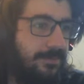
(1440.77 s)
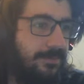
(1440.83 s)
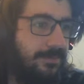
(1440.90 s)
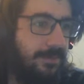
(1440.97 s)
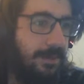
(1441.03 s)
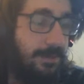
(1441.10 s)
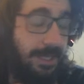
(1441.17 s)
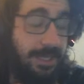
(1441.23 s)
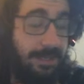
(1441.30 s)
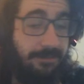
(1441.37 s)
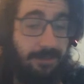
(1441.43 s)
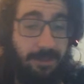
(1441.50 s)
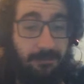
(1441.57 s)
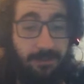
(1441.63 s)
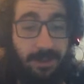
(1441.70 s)
I mean, if
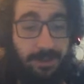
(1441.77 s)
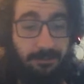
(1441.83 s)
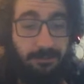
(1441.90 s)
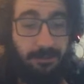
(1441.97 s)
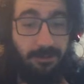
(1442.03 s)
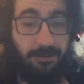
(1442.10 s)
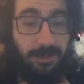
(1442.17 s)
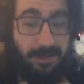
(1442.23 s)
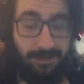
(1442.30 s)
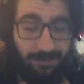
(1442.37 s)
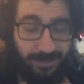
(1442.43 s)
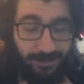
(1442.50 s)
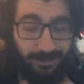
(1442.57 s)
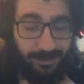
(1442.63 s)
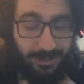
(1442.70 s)
they want Groot, I don't
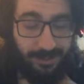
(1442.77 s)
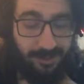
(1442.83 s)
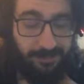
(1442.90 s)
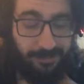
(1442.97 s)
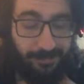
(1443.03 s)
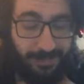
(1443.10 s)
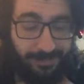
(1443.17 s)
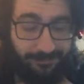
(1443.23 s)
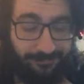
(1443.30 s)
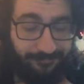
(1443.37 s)
actually know, but